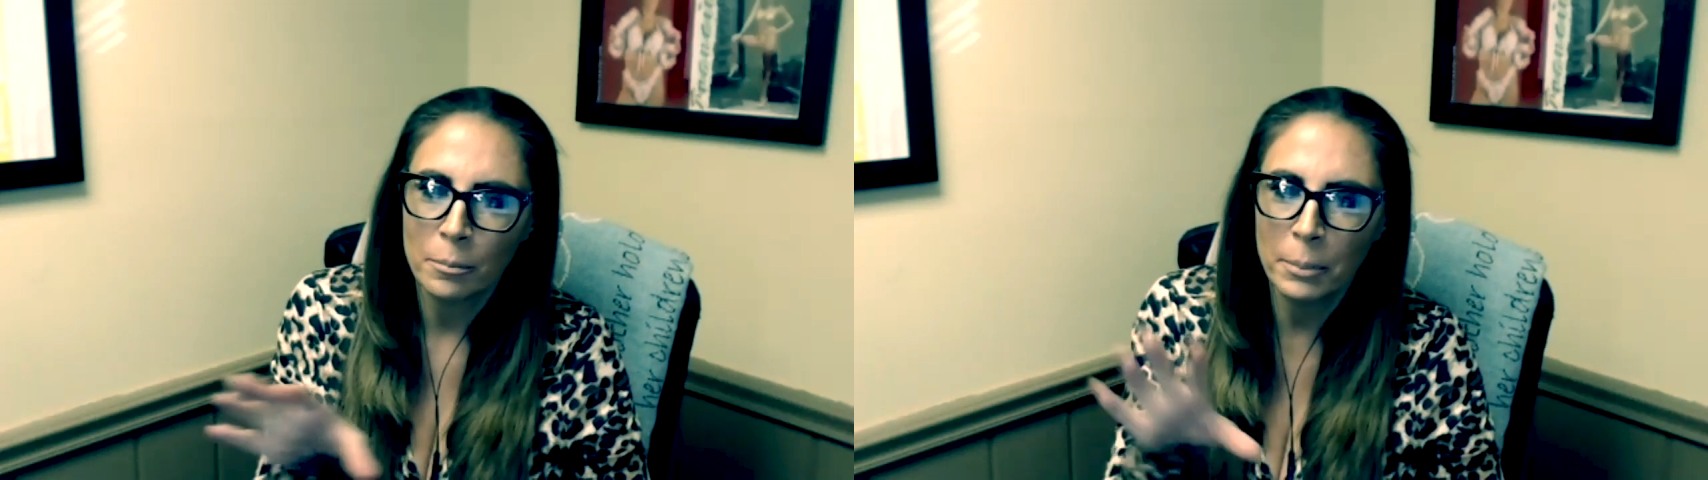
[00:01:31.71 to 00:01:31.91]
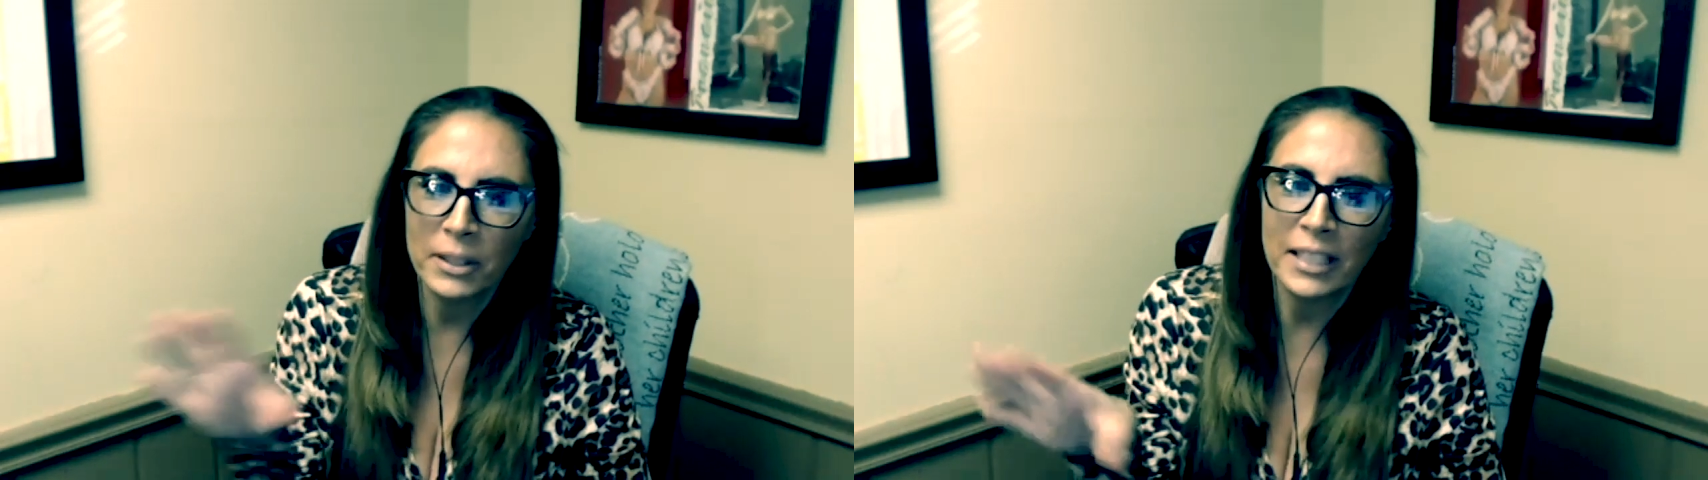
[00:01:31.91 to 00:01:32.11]

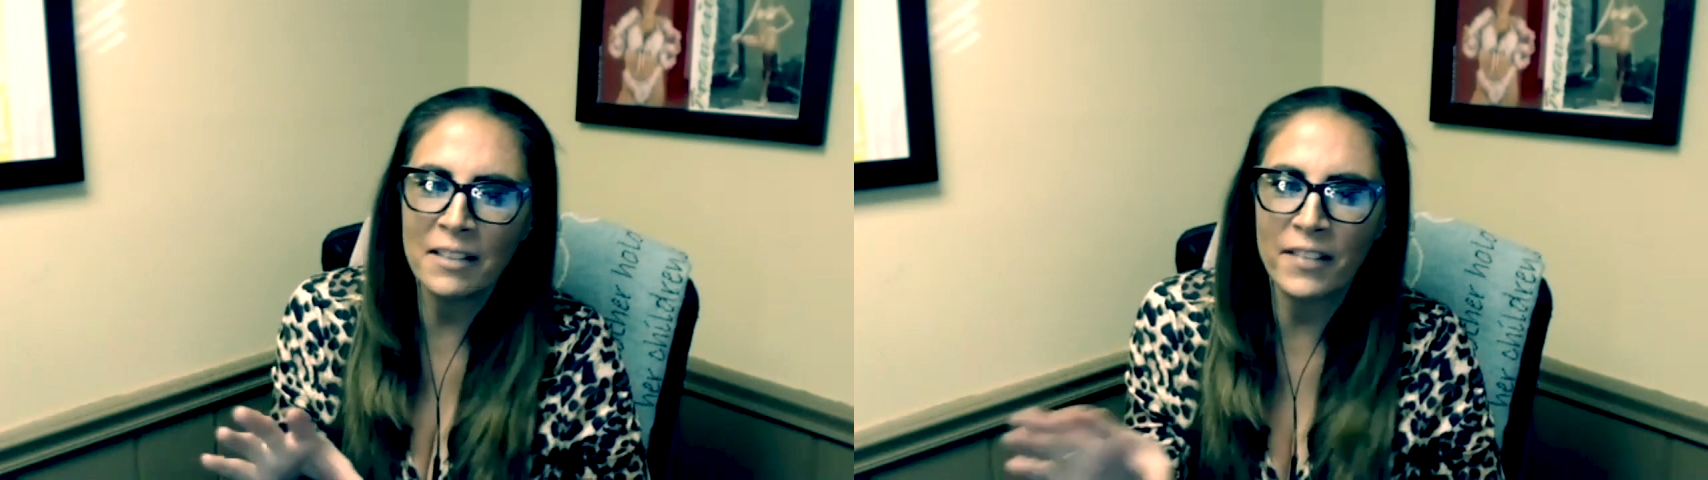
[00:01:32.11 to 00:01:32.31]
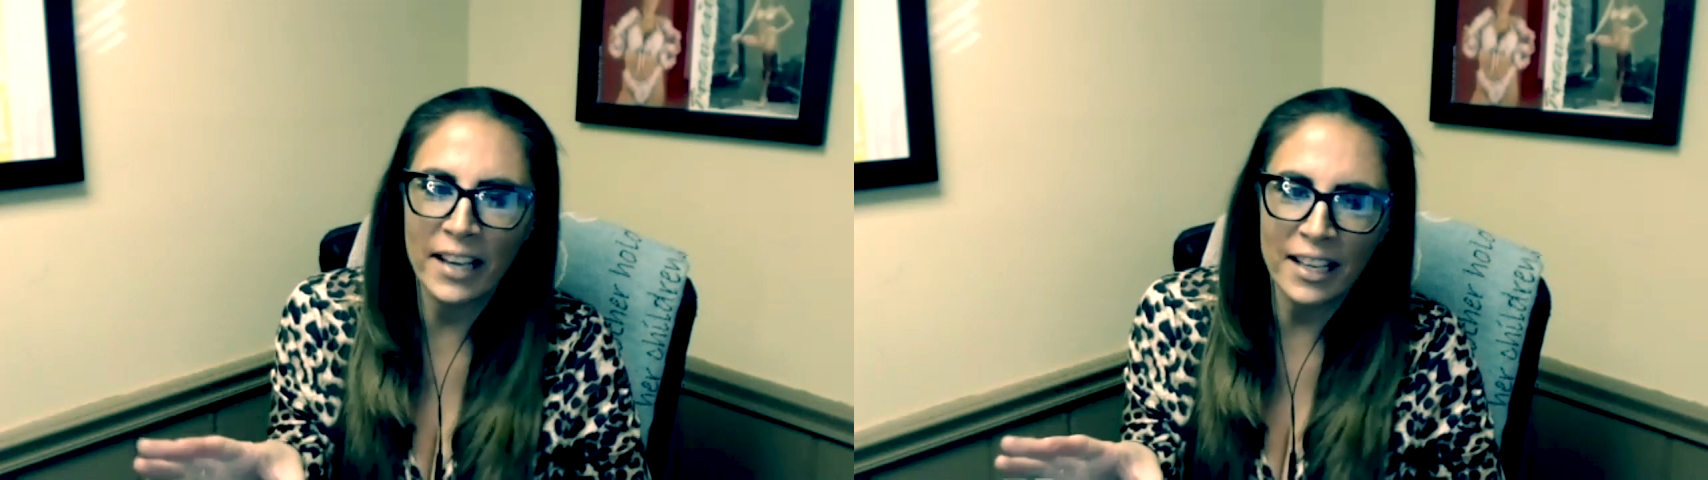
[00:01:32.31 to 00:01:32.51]

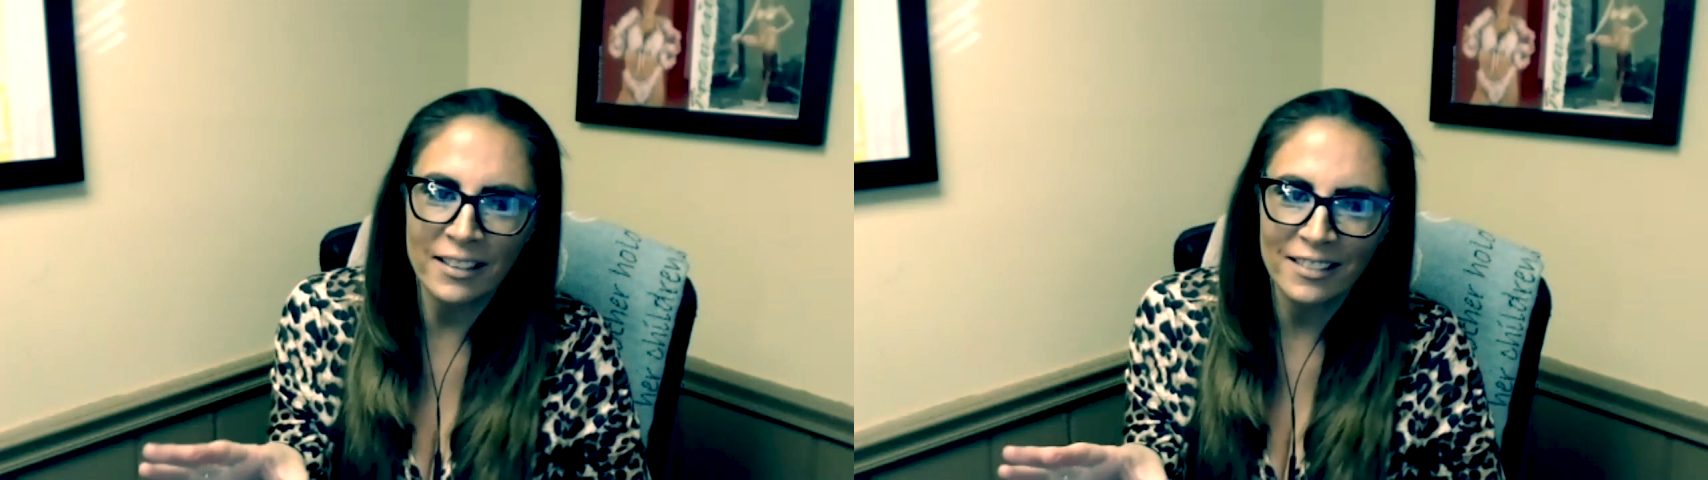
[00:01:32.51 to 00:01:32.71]
believe it.